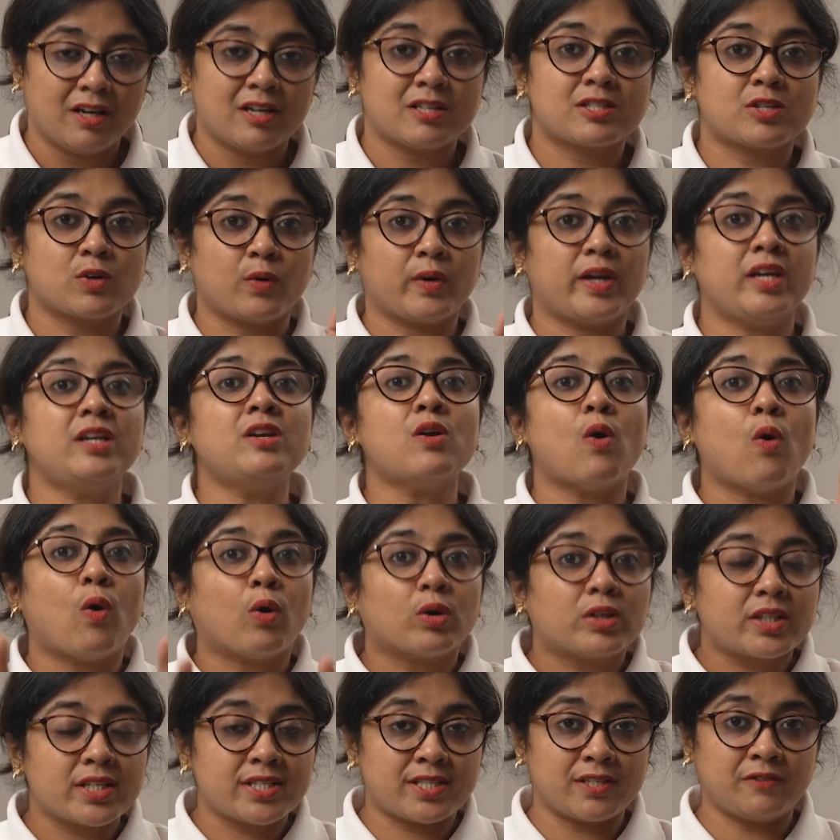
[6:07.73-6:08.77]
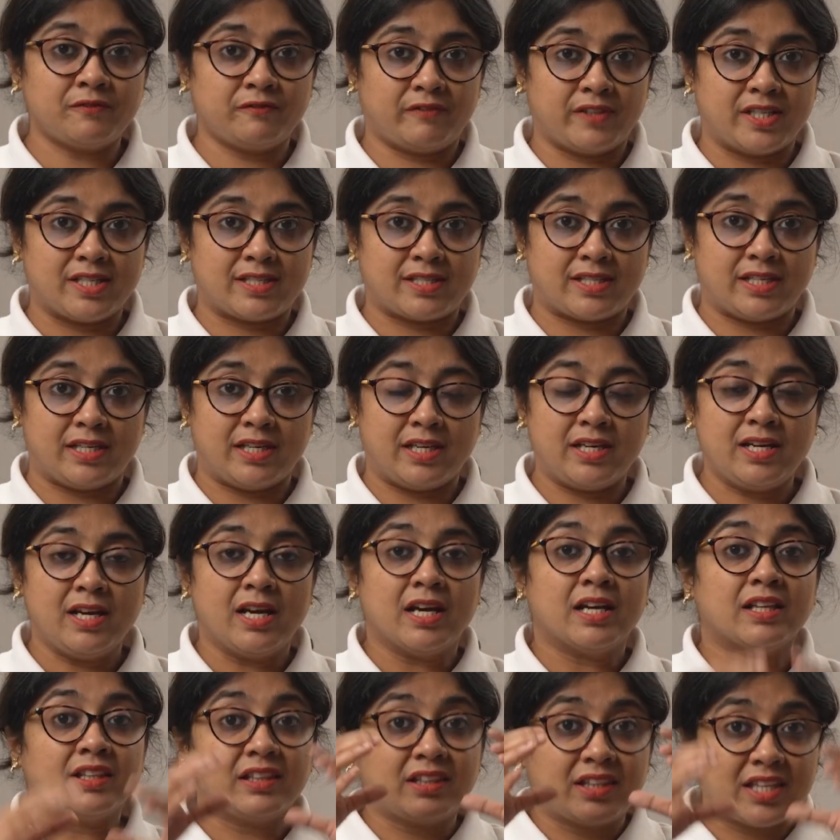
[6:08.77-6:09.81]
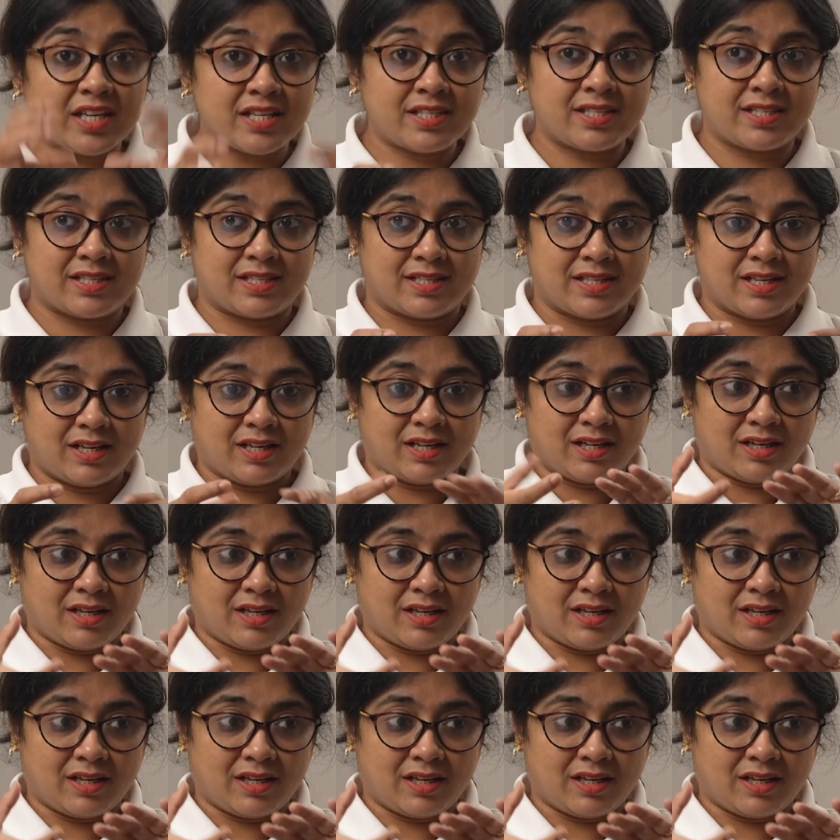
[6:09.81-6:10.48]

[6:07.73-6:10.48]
So in autism, we see this